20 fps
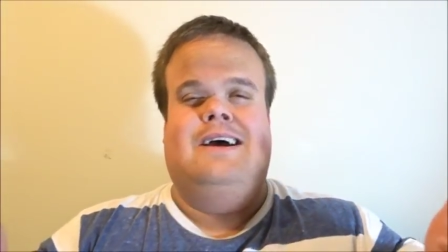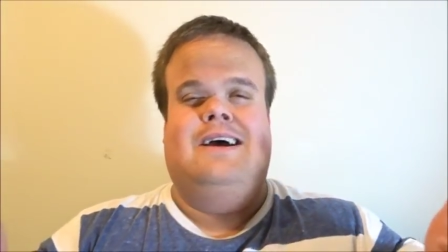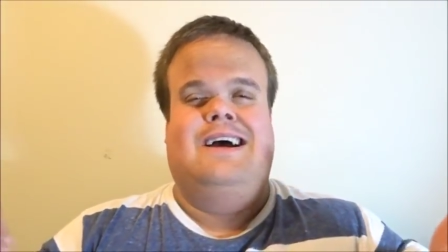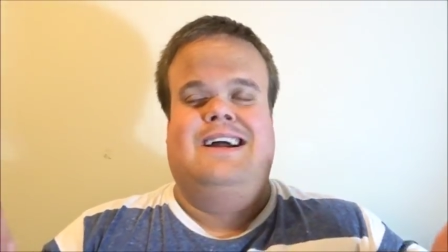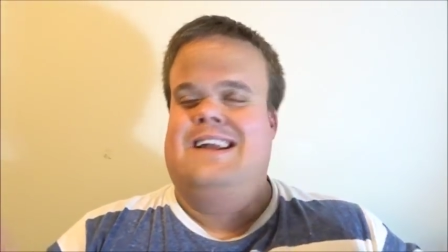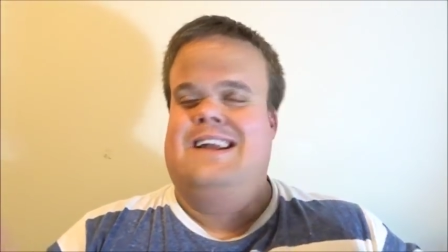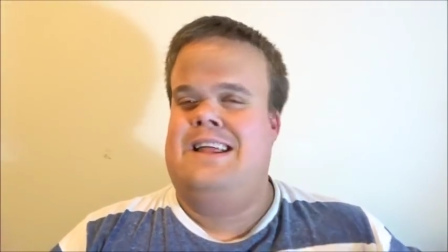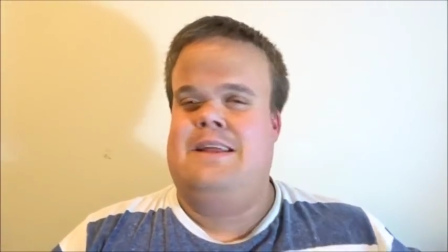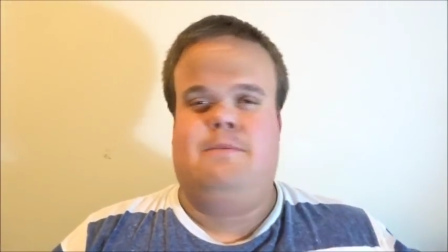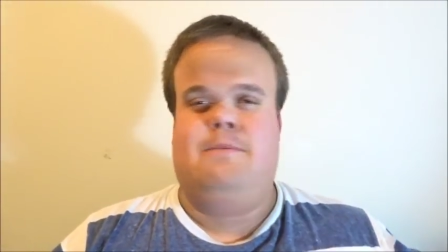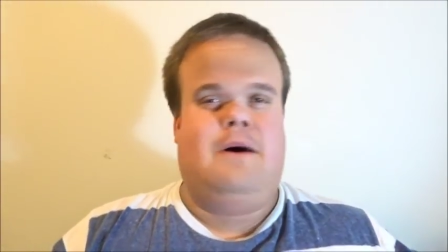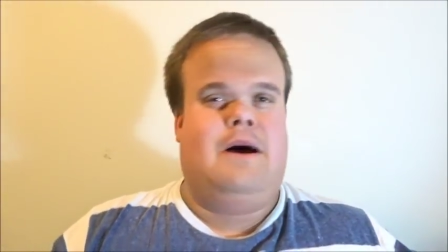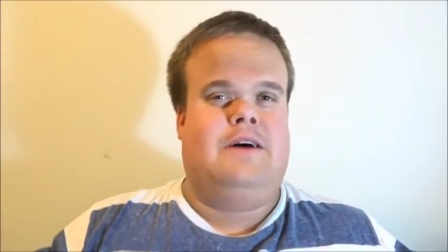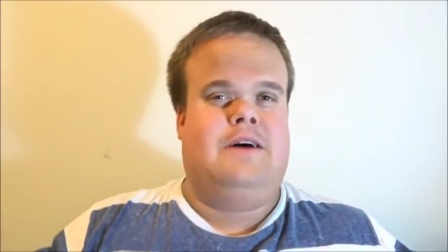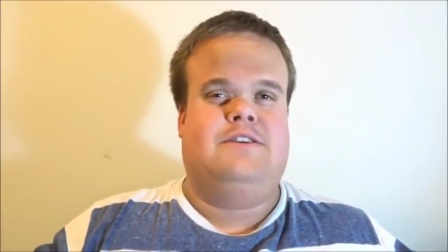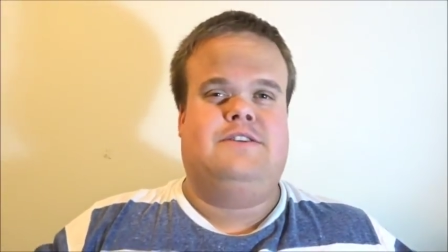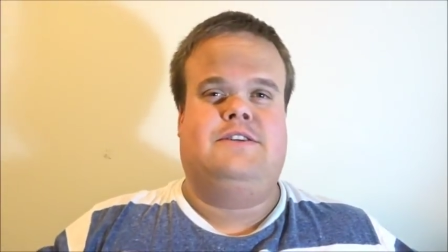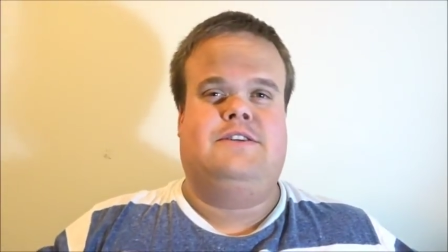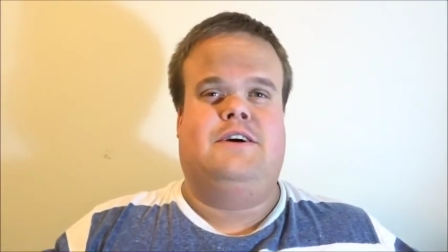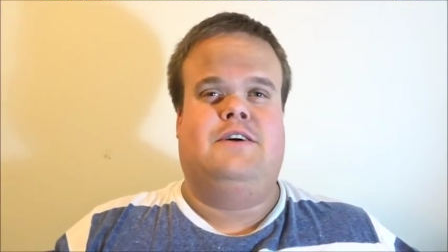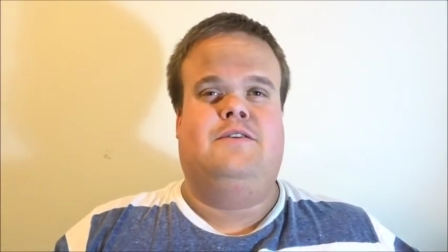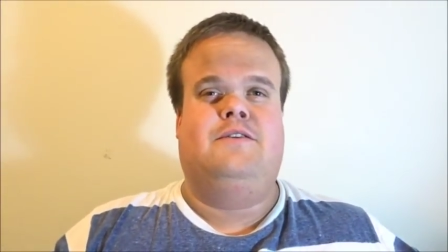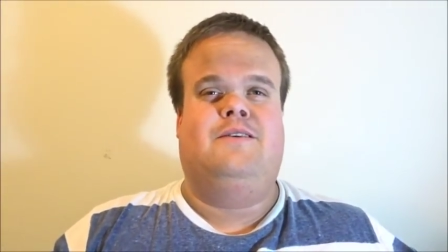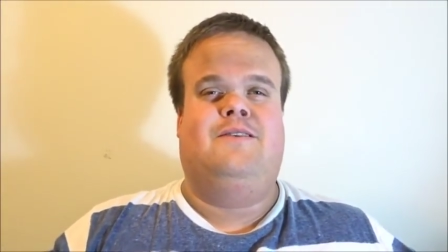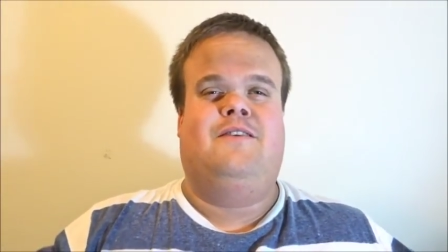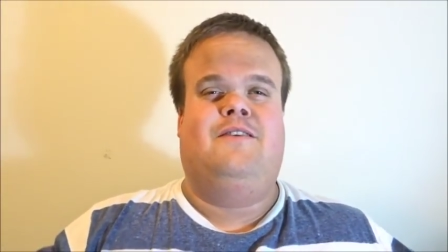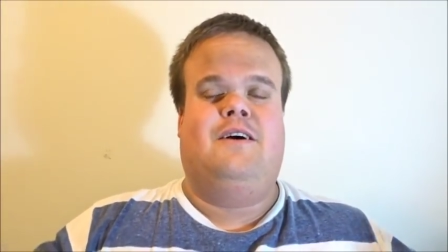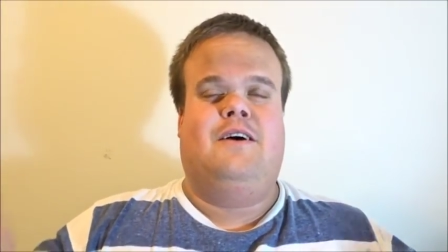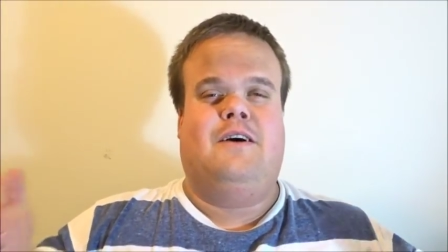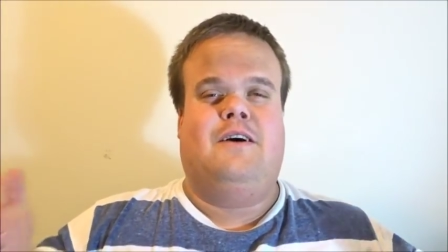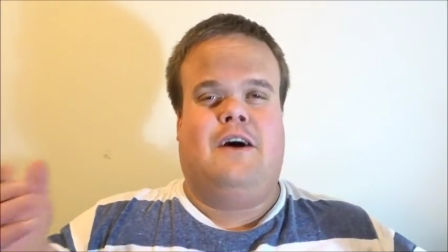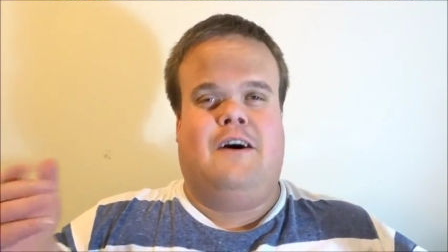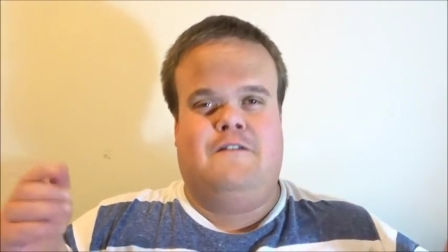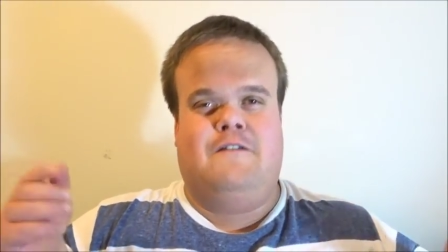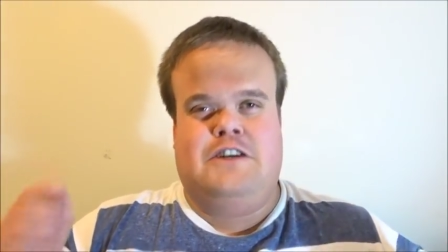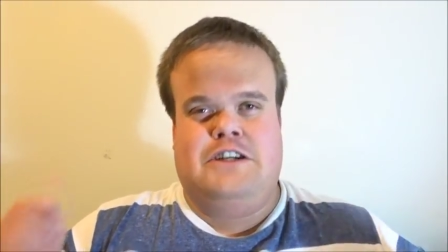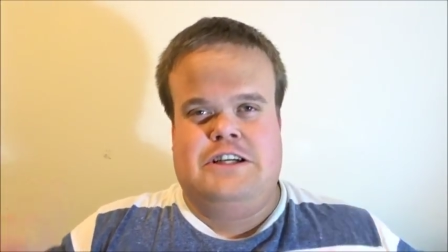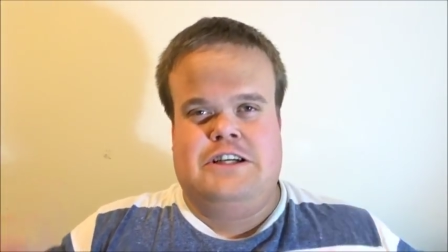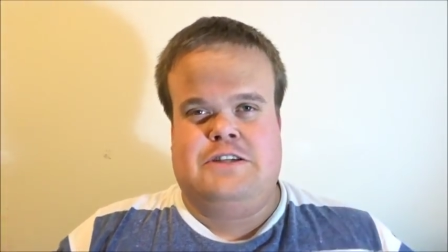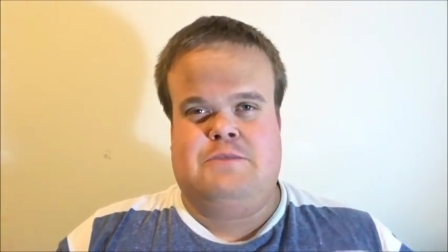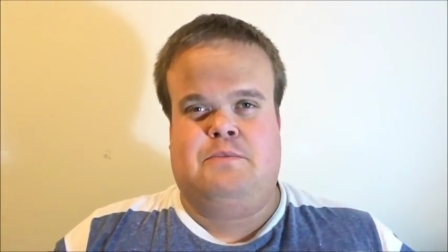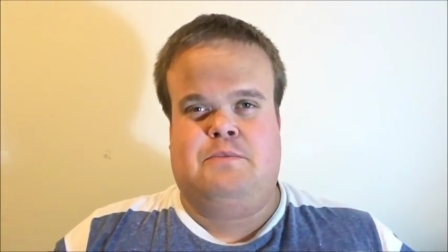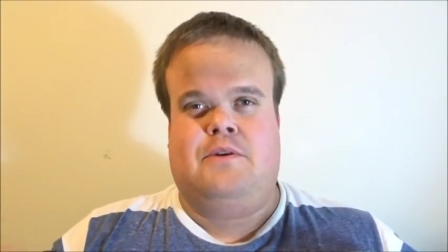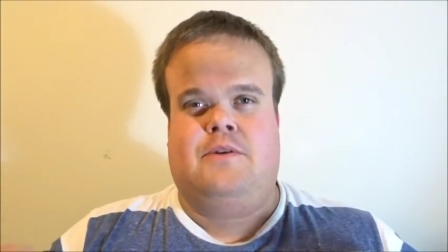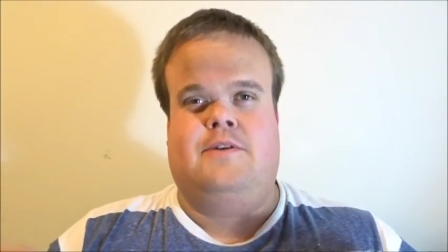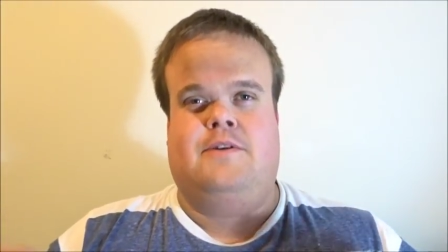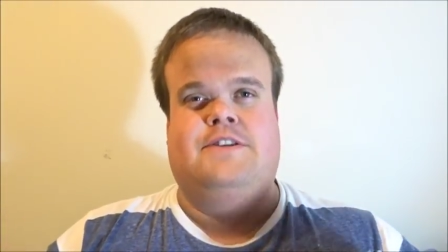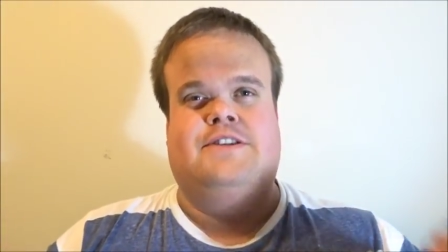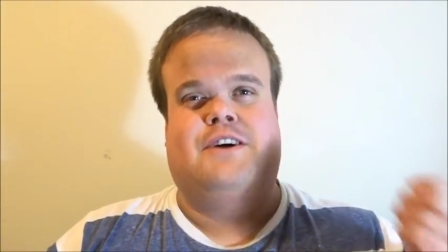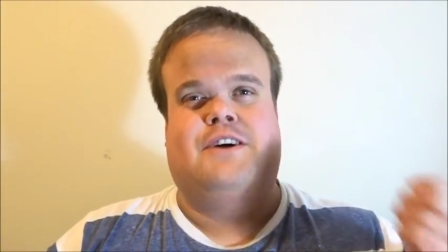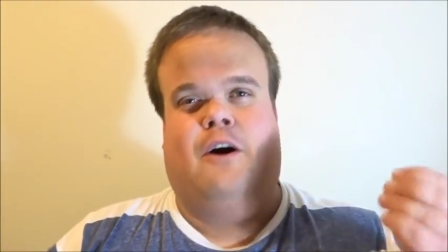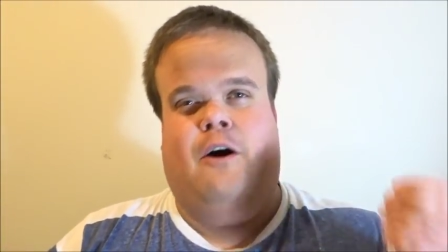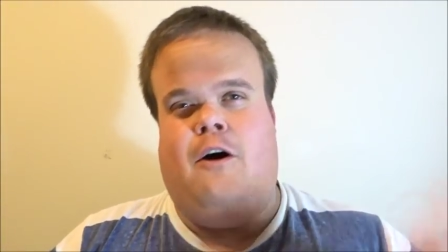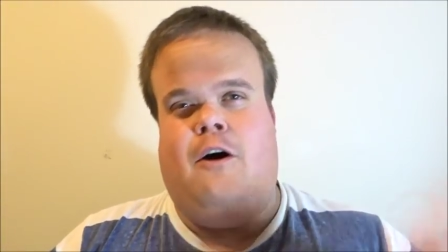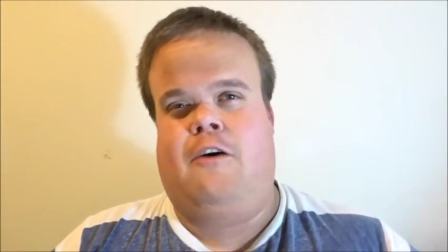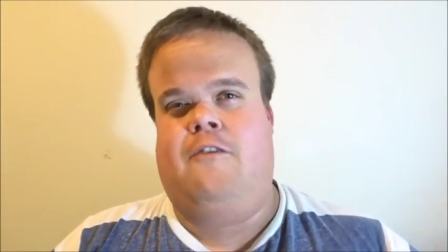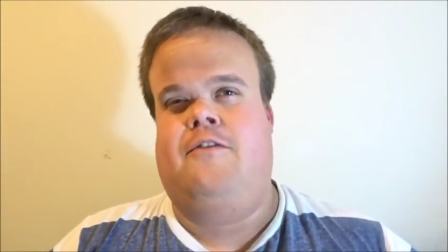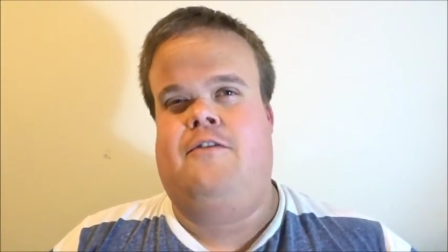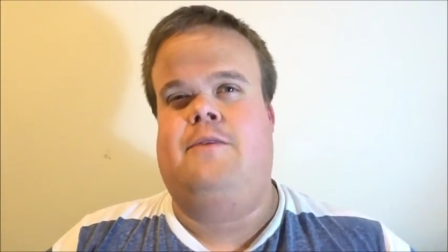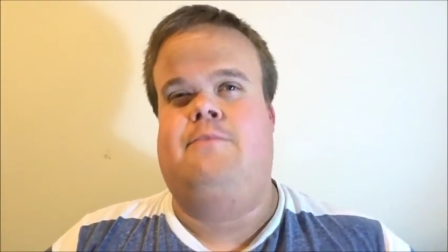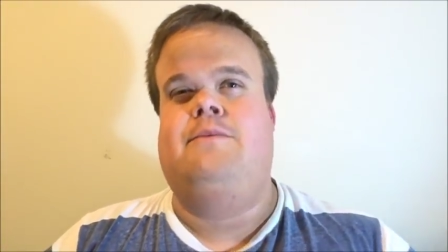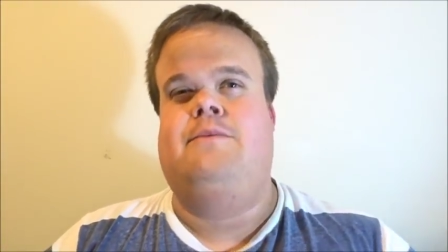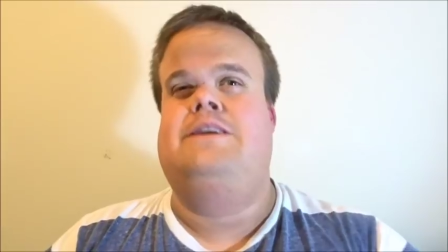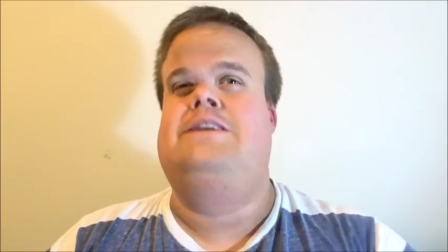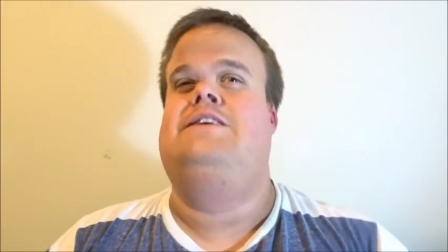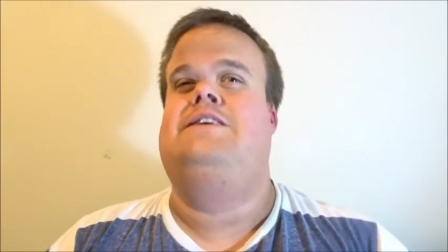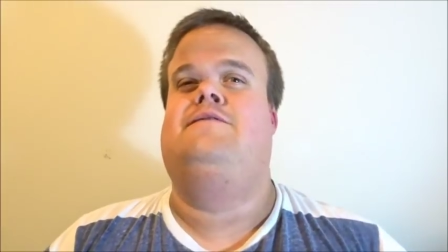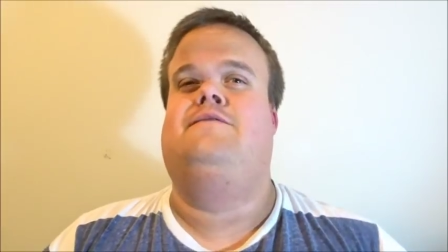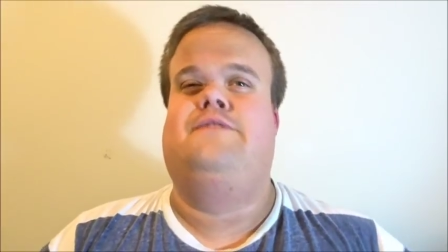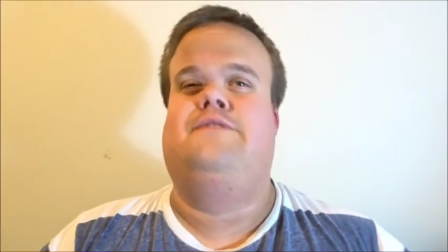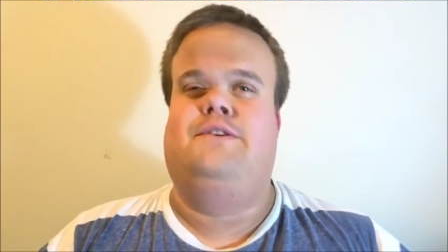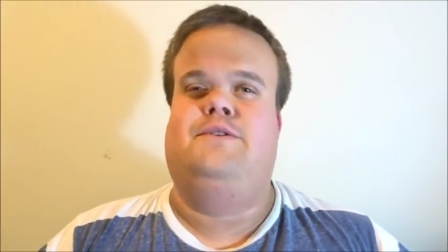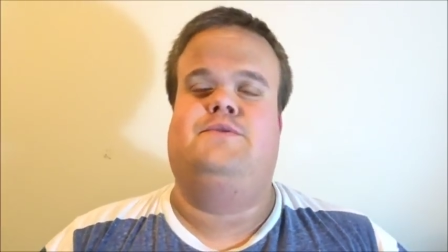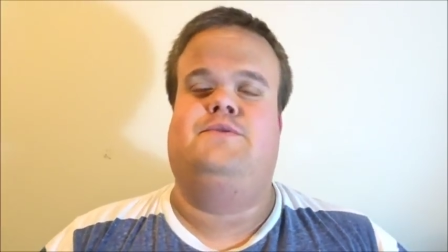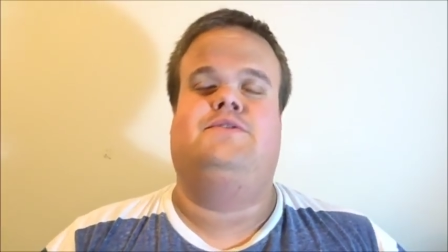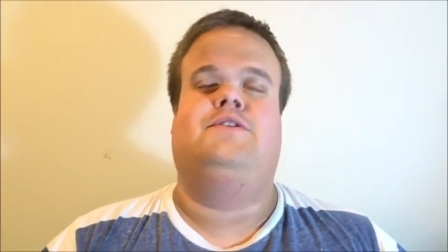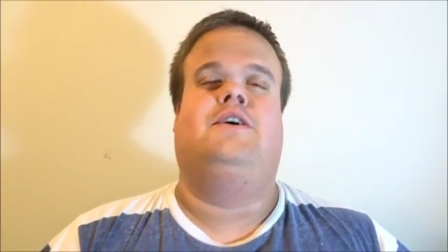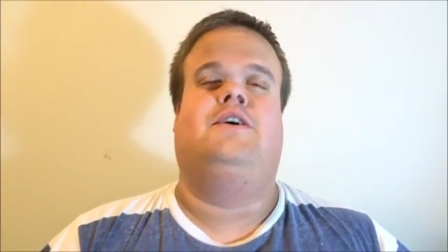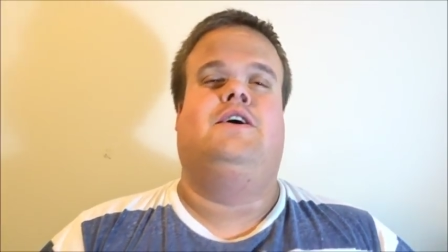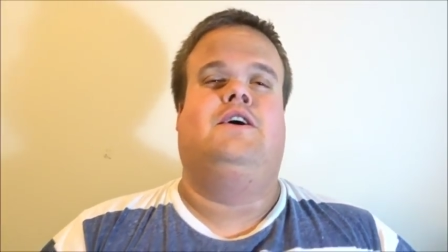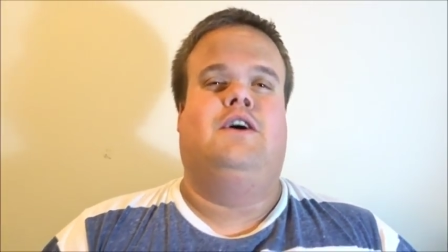Another milestone. I've just passed half a million views